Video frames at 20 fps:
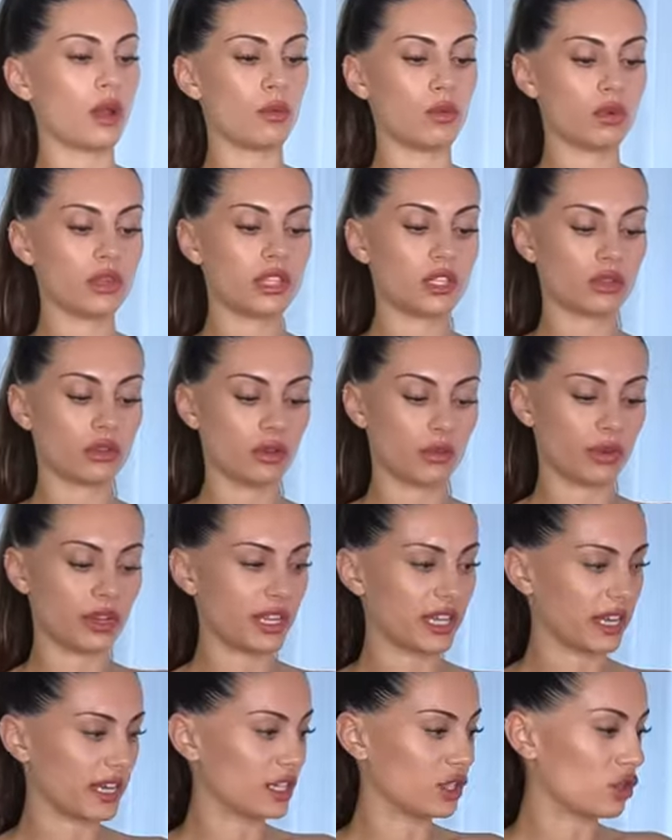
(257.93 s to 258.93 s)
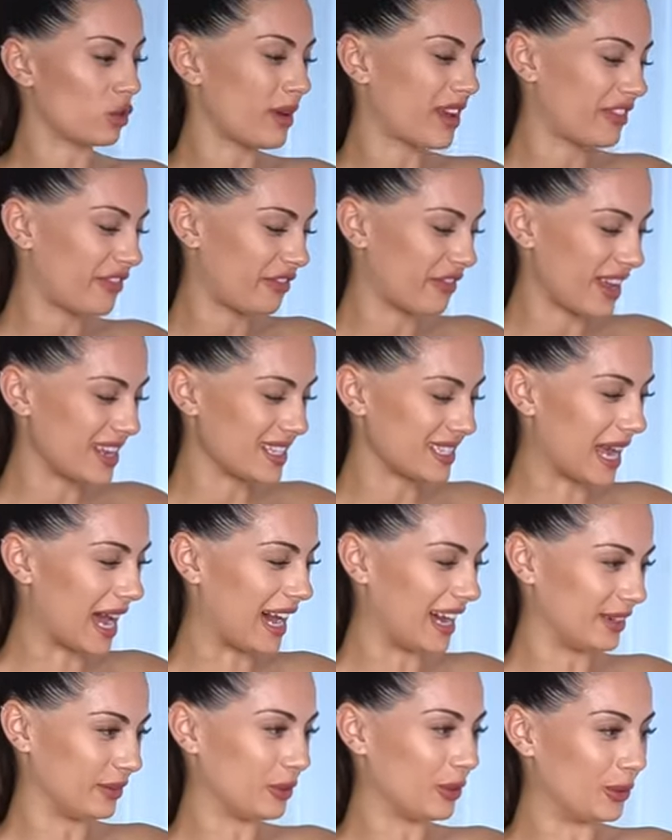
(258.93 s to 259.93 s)
I wore this on the weekend. It's got my fake
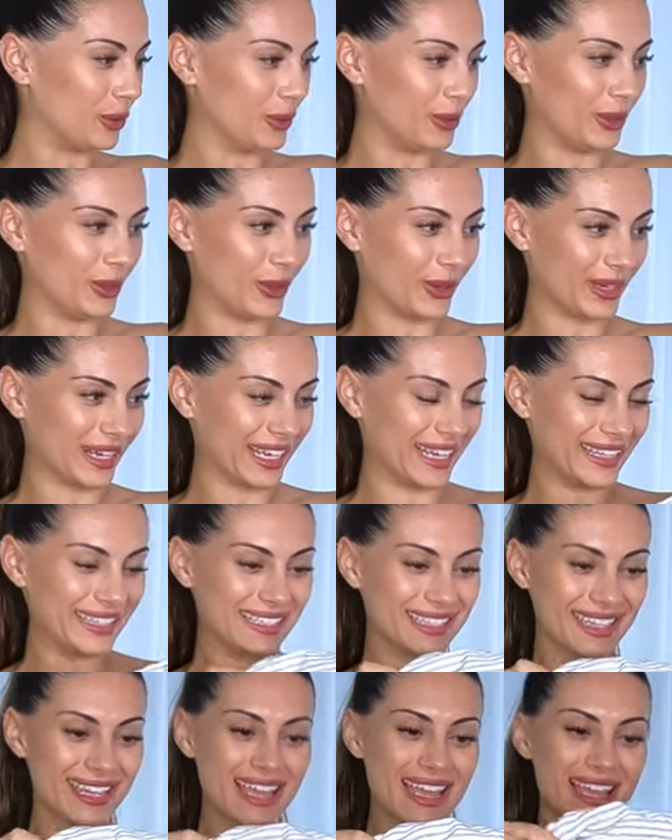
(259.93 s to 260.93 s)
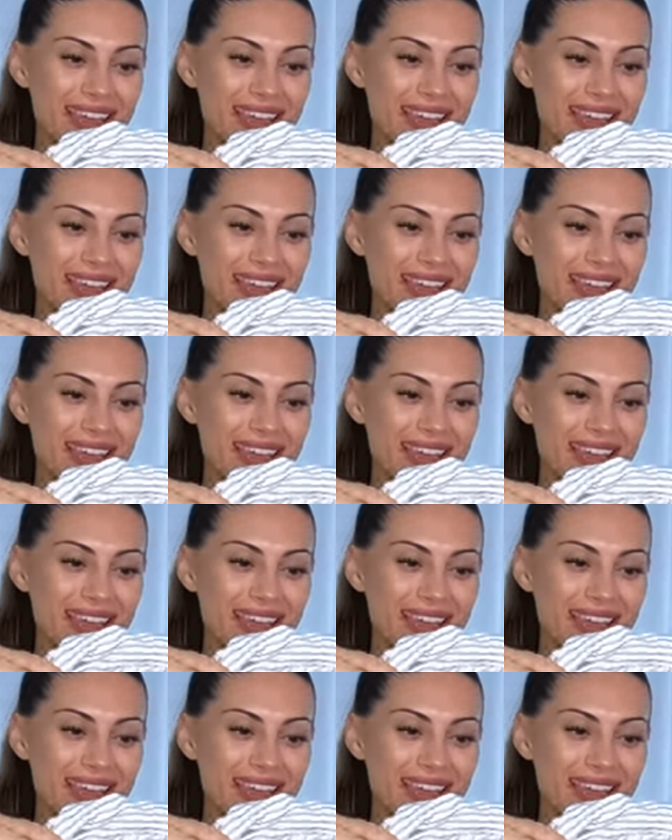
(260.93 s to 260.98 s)
tan all on it.